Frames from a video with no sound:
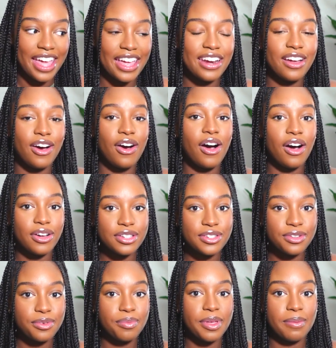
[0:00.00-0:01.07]
And I'll
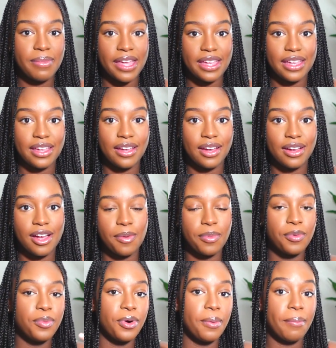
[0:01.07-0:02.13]
also be making a
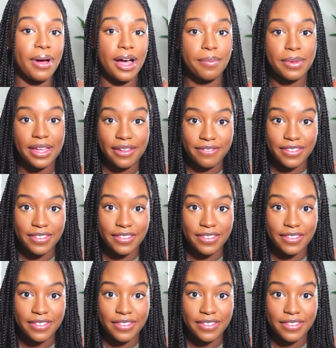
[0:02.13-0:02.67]
couple more mommy